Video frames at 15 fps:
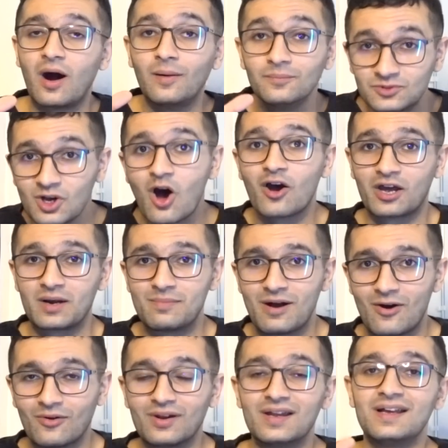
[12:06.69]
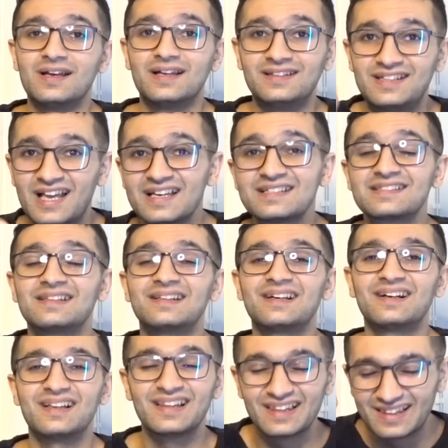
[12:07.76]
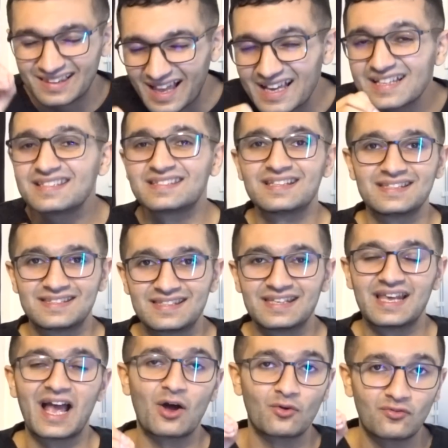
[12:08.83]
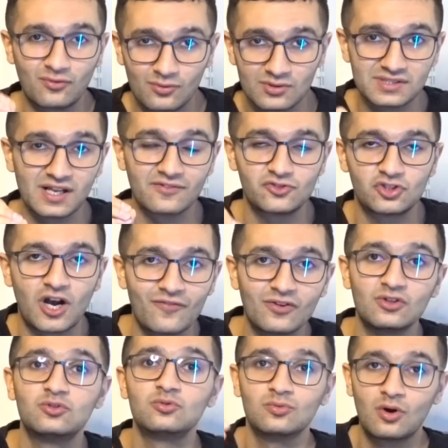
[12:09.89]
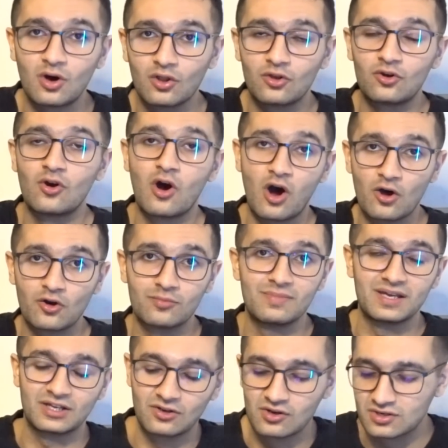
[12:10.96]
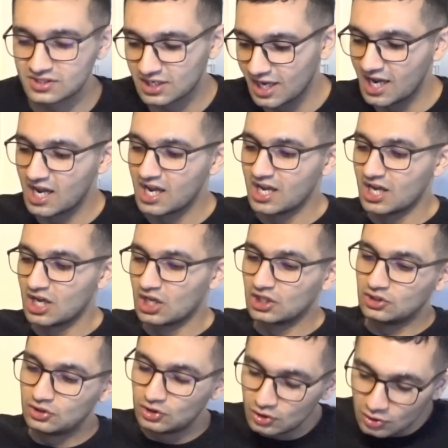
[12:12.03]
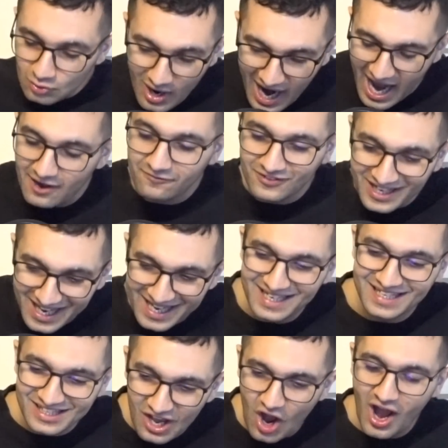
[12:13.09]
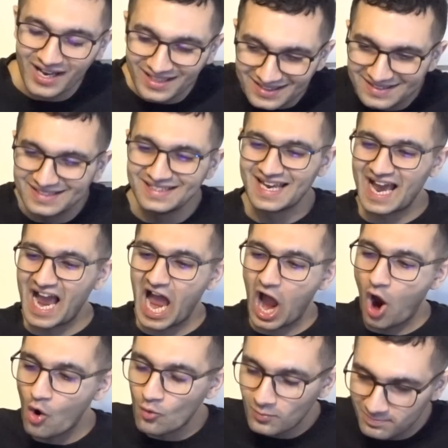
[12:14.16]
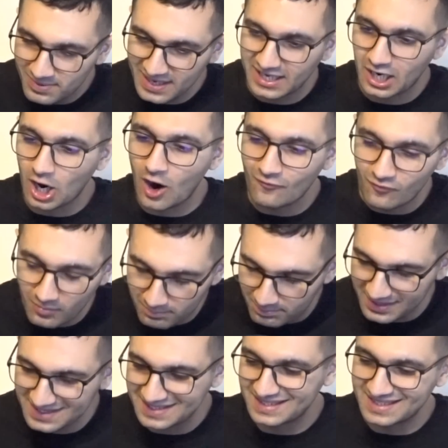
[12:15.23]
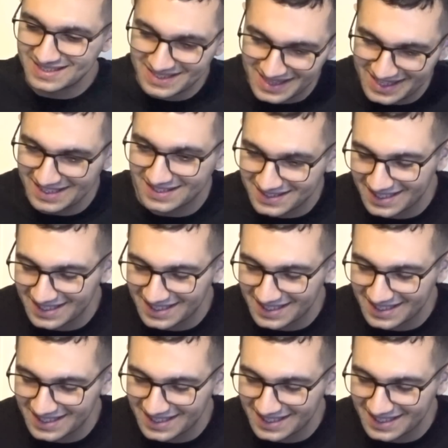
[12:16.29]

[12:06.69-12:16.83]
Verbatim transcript: I'm talking about Tesla licensing out full self-driving to other automakers. Do you have any idea how big of a business this